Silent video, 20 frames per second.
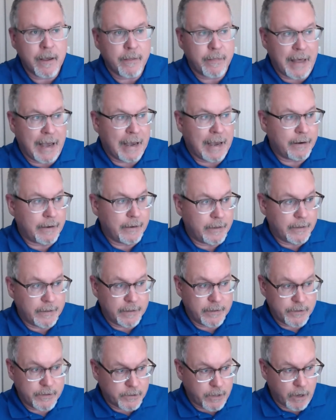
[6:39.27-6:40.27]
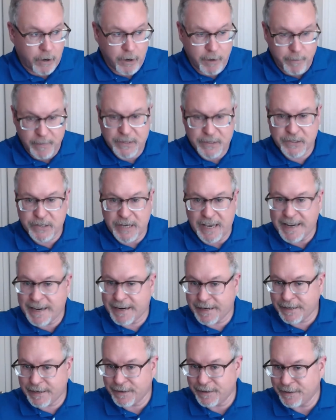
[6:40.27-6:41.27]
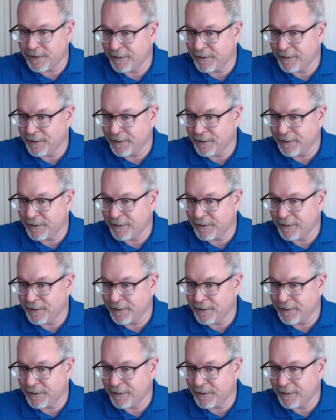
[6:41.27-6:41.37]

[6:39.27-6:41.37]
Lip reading: that is our mistake